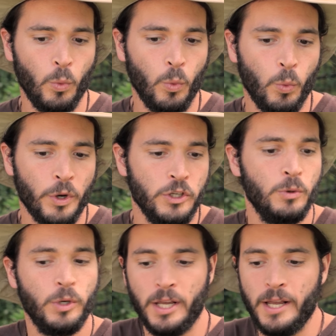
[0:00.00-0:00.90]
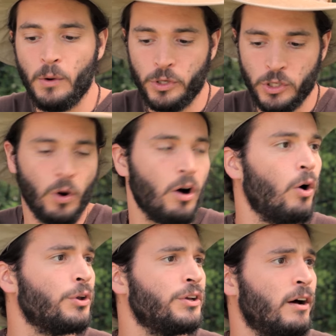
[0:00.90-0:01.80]
when you are
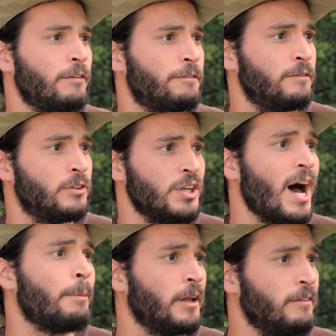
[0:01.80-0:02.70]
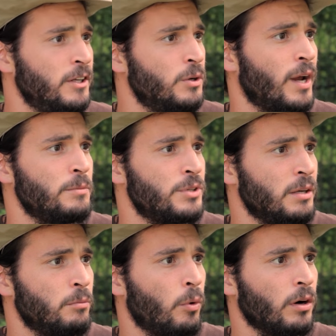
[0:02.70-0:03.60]
old enough to not play video games
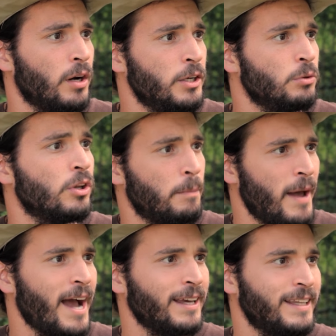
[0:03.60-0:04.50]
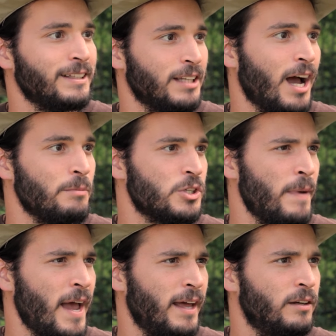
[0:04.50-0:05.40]
anymore and you look back at that time
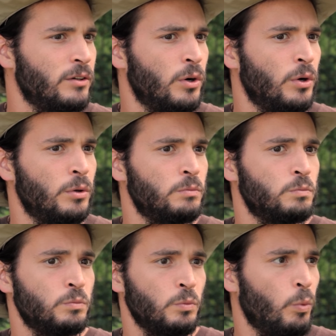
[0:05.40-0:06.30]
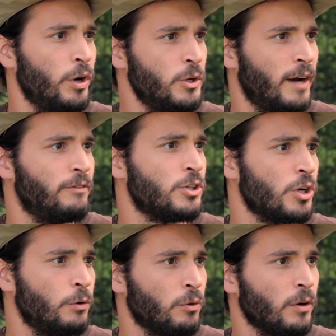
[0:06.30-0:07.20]
spent, what do you have to
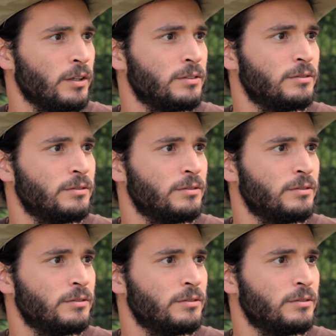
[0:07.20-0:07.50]
show for it?